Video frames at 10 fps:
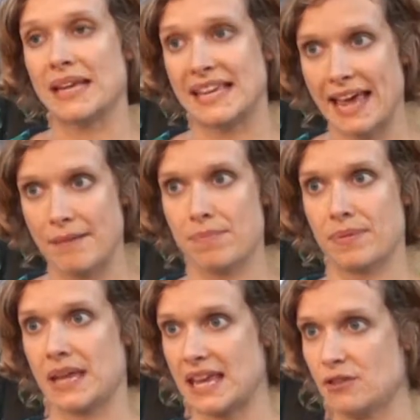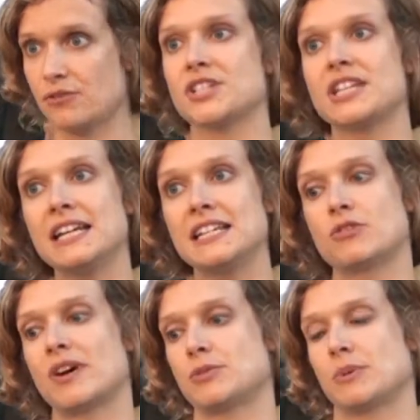gap in
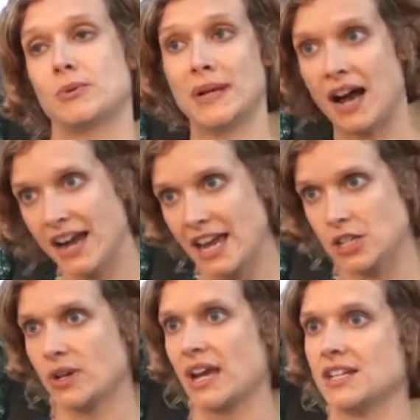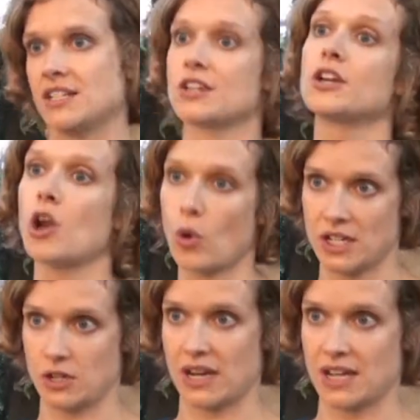fertility rates between high educated and low
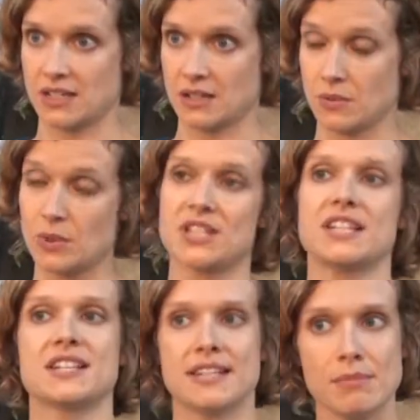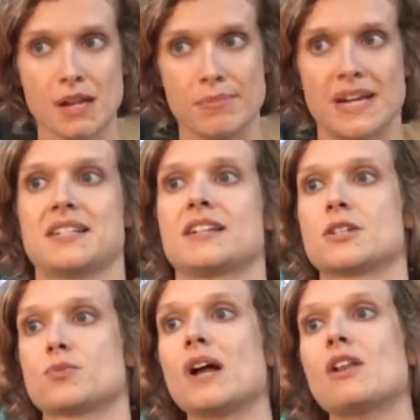educated. We see a similar pattern
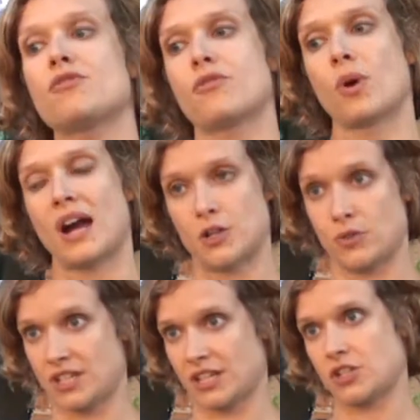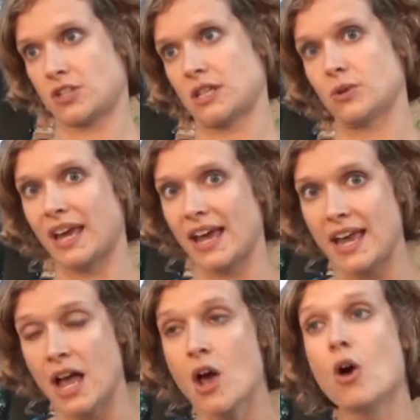as well for countries such as the
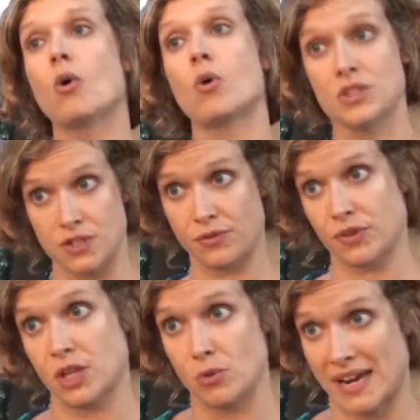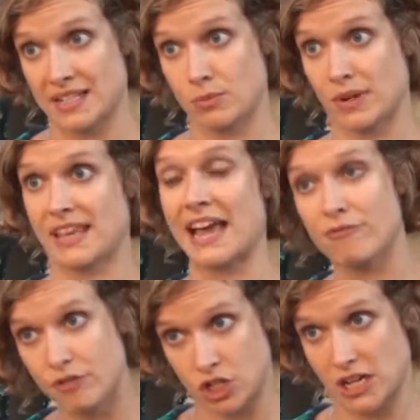UK or also for the US, where the
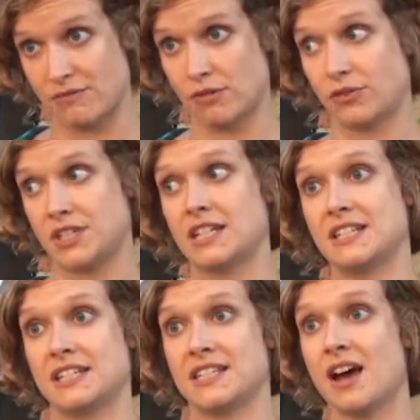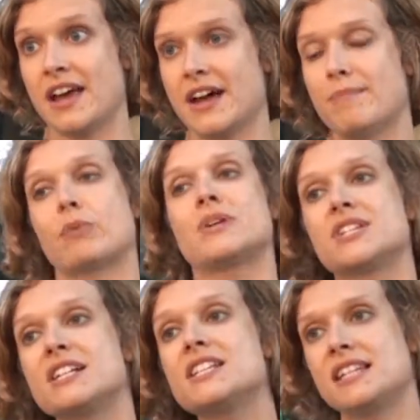average level of fertility is higher, but we
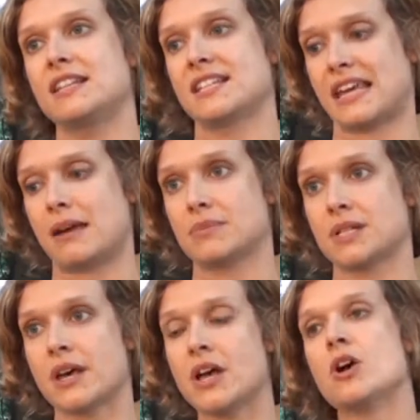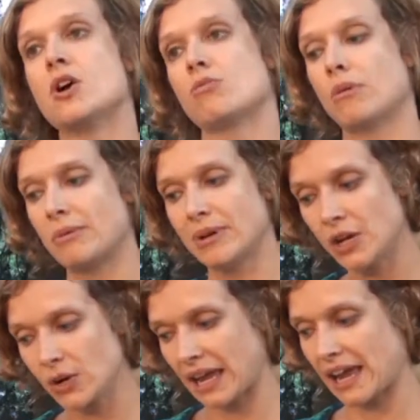still see these gaps. When we
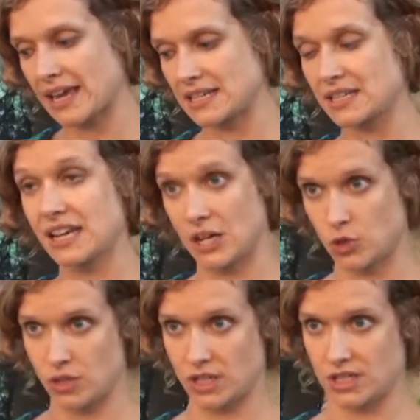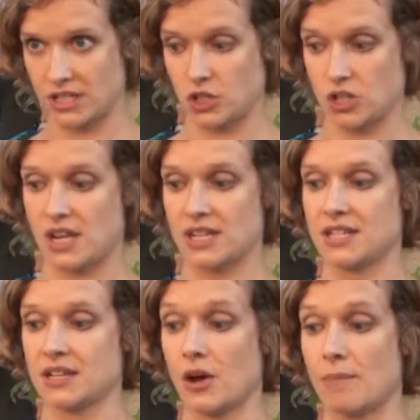look at countries such
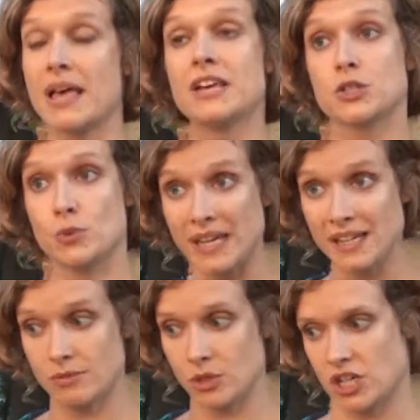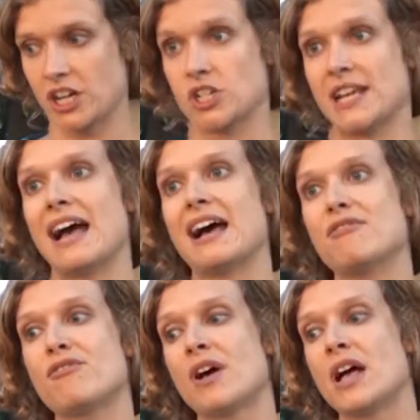as Sweden, which actually
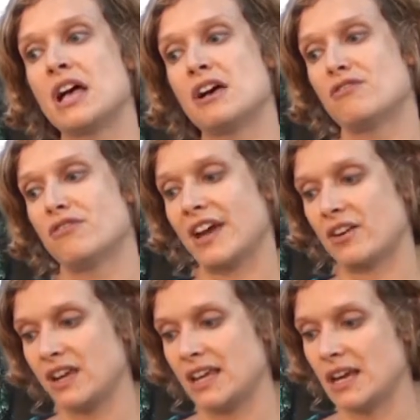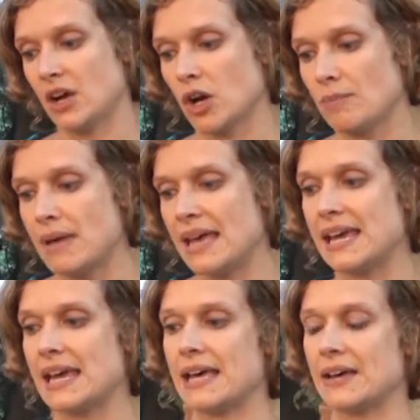have very,
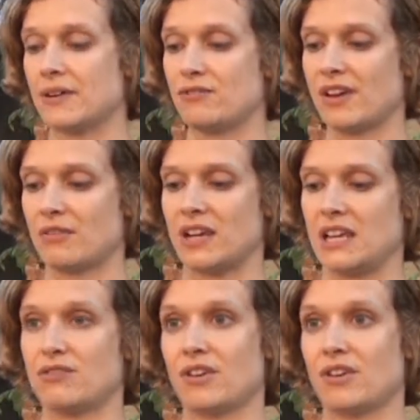very